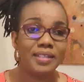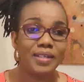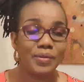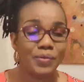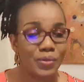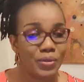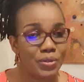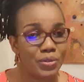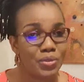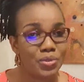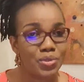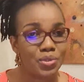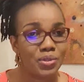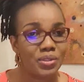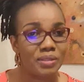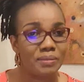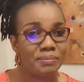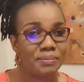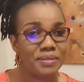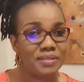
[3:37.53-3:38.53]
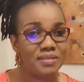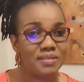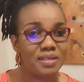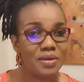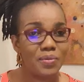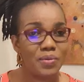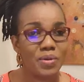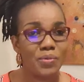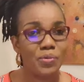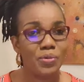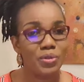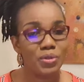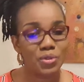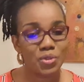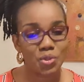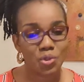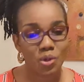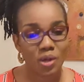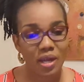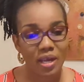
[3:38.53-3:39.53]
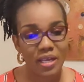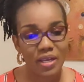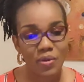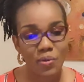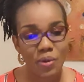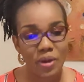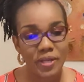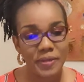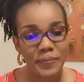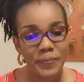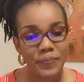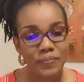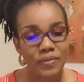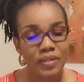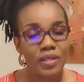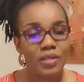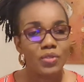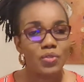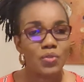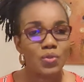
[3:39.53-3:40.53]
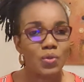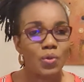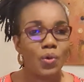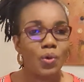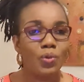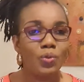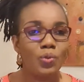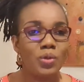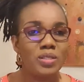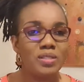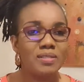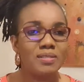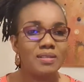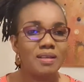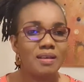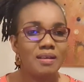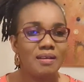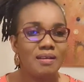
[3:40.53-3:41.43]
Will you throw the person away? Will you throw her away? So always